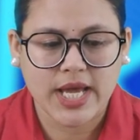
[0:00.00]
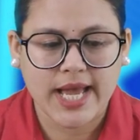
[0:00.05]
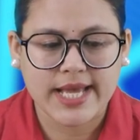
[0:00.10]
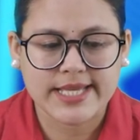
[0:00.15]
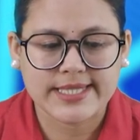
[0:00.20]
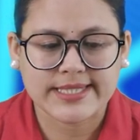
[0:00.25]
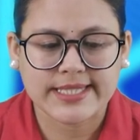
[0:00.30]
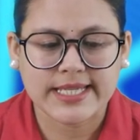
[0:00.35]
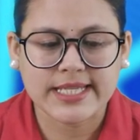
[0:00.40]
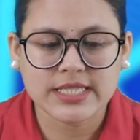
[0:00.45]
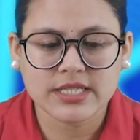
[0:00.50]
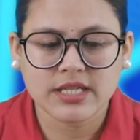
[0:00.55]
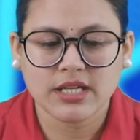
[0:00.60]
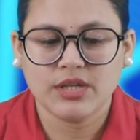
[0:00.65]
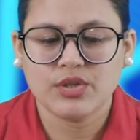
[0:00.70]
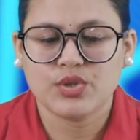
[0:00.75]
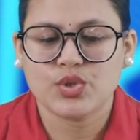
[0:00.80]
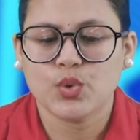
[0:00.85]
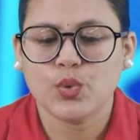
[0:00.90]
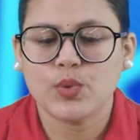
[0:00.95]
as it
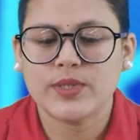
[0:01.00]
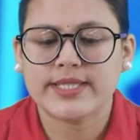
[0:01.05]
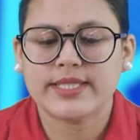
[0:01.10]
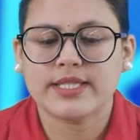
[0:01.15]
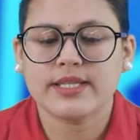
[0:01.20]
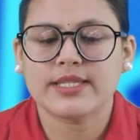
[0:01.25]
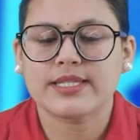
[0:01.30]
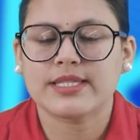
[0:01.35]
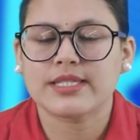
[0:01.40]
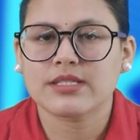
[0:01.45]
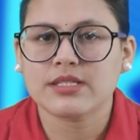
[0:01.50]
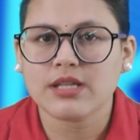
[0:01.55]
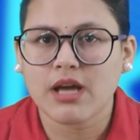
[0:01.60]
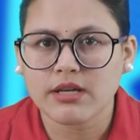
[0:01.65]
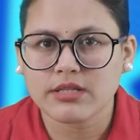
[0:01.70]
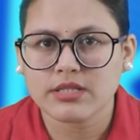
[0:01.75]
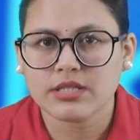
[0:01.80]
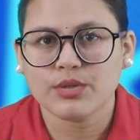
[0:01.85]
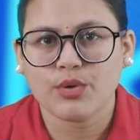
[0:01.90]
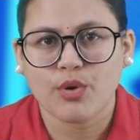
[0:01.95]
controls the
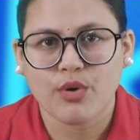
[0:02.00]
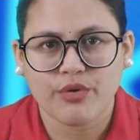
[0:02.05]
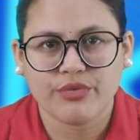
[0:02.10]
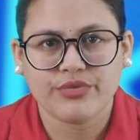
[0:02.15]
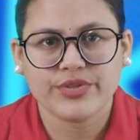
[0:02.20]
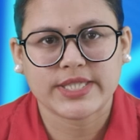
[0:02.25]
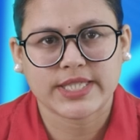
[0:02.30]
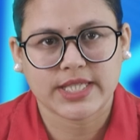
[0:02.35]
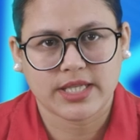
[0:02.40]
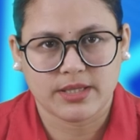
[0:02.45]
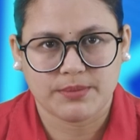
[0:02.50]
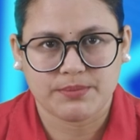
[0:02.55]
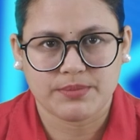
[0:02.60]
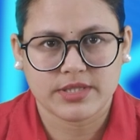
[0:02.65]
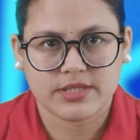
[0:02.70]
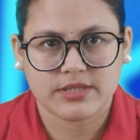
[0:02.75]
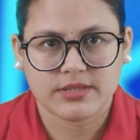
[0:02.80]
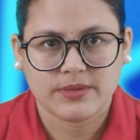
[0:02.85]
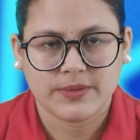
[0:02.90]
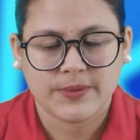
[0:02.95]
starting of
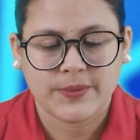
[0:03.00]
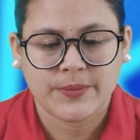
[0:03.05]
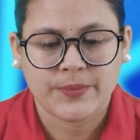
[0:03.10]
scripts.